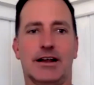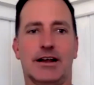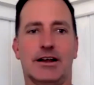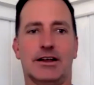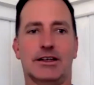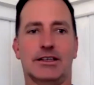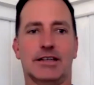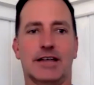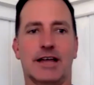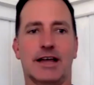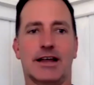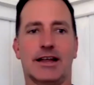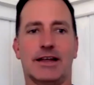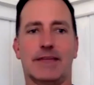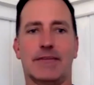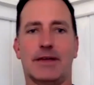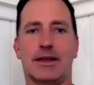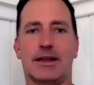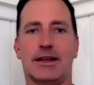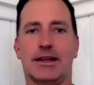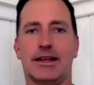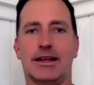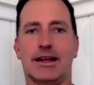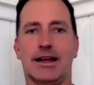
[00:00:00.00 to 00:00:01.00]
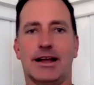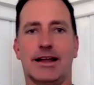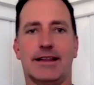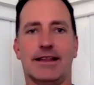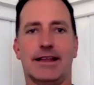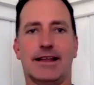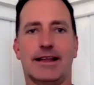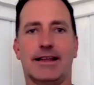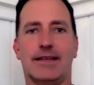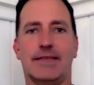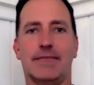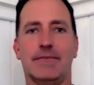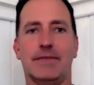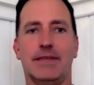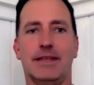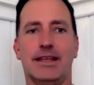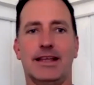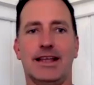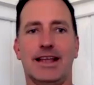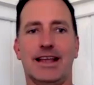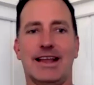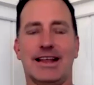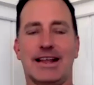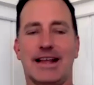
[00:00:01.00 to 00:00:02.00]
are talking about a God that can
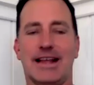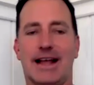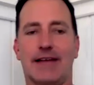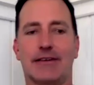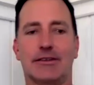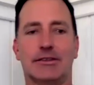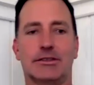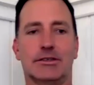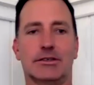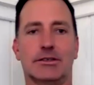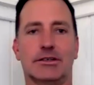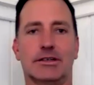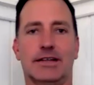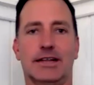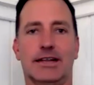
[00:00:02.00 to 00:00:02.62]
be encountered